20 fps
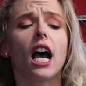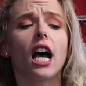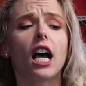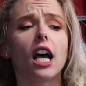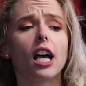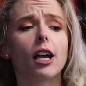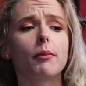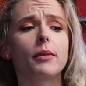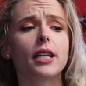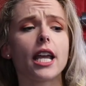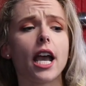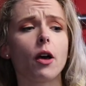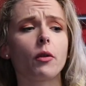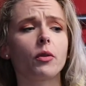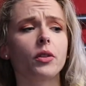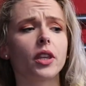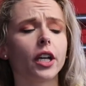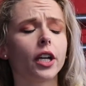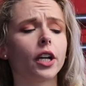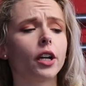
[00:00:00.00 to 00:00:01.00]

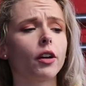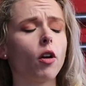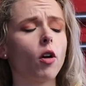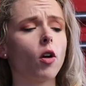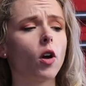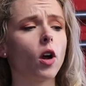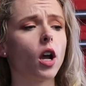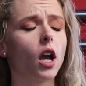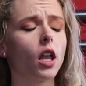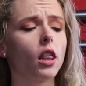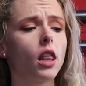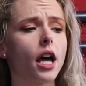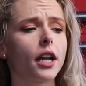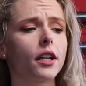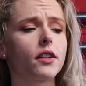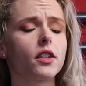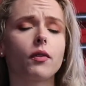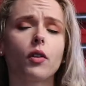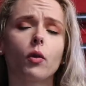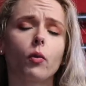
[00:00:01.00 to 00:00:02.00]
Now, there are a
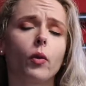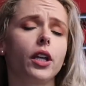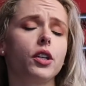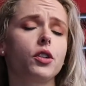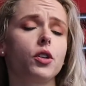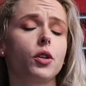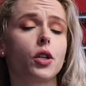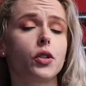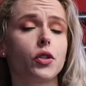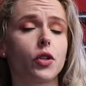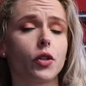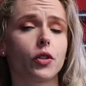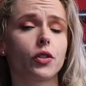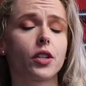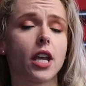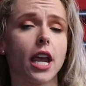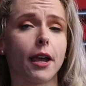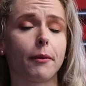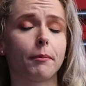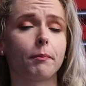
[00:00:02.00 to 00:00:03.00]
lot of different ways you can do
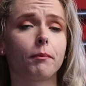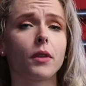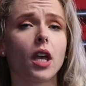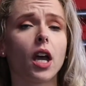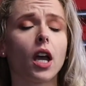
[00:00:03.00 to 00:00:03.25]
your tan.